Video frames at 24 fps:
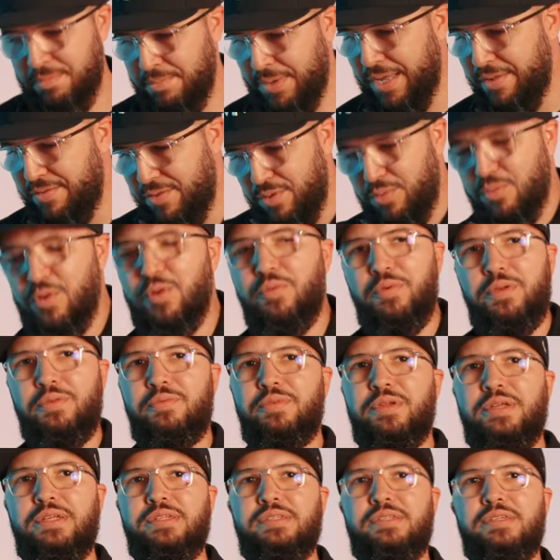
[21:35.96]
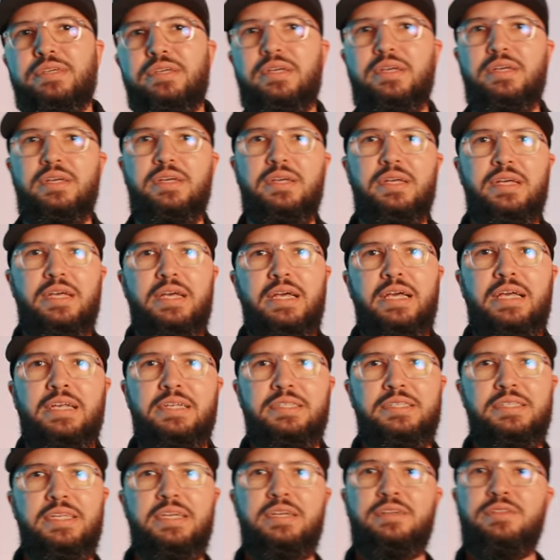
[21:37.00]
based on what we read.
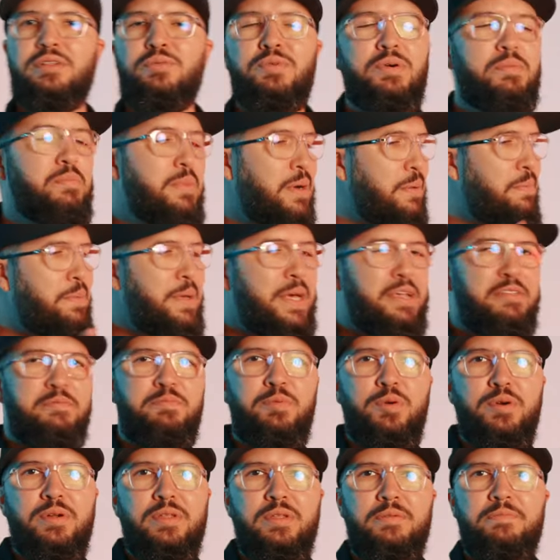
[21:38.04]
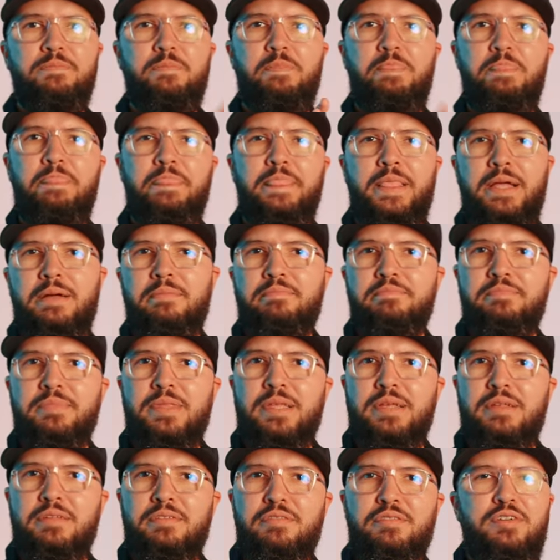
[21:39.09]
He's saying, you know what, my passport,
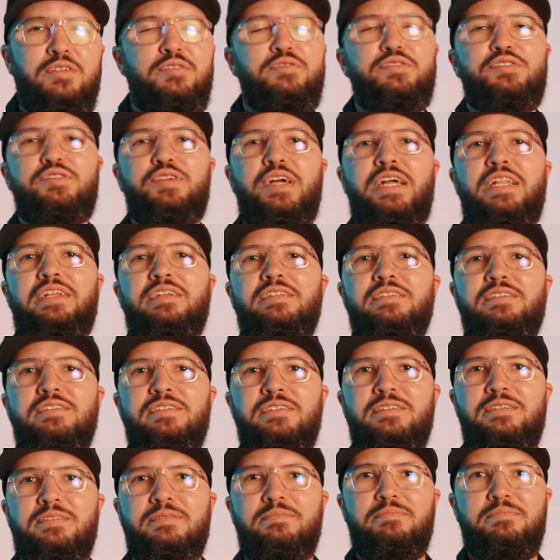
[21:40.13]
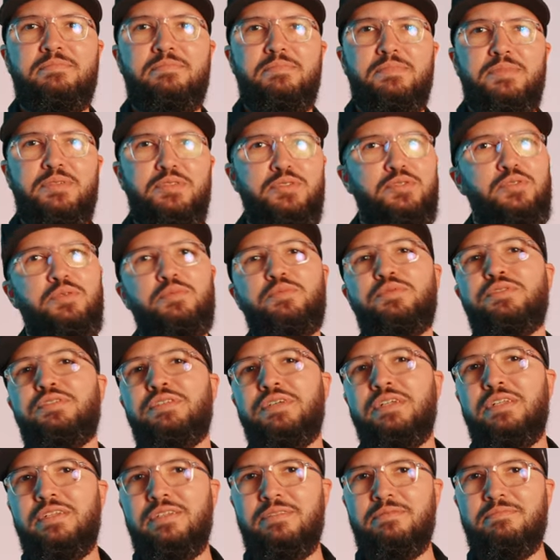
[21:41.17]
it's not Australian, it's not
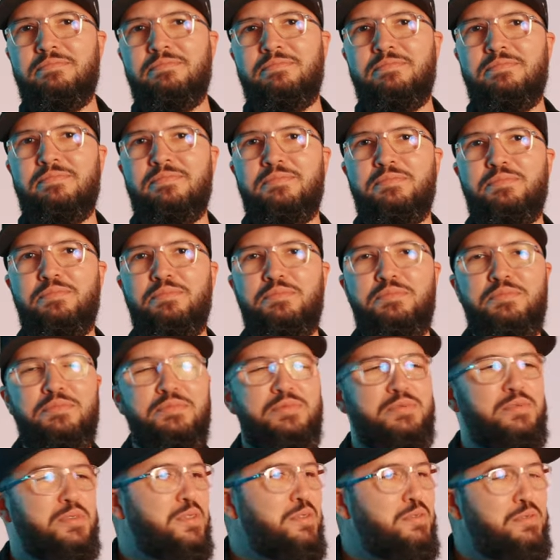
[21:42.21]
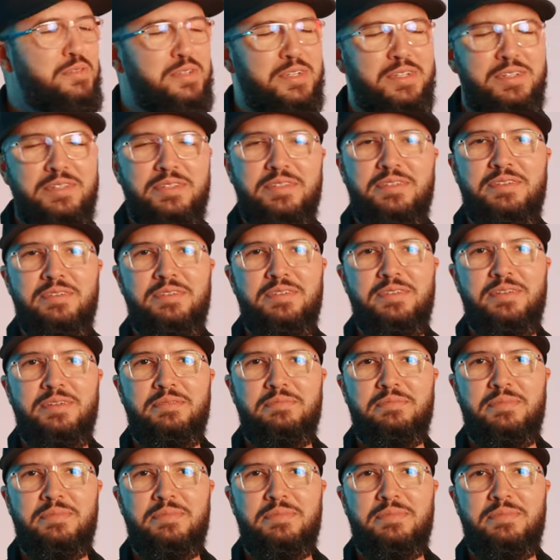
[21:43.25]
Brazilian, it's not New Zealand.